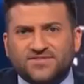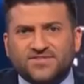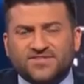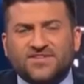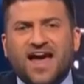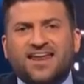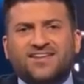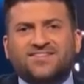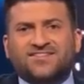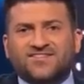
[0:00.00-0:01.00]

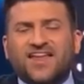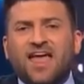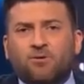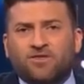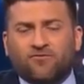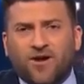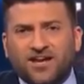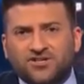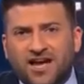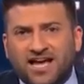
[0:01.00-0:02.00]
decided to stay with a
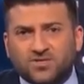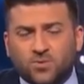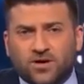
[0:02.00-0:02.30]
franchise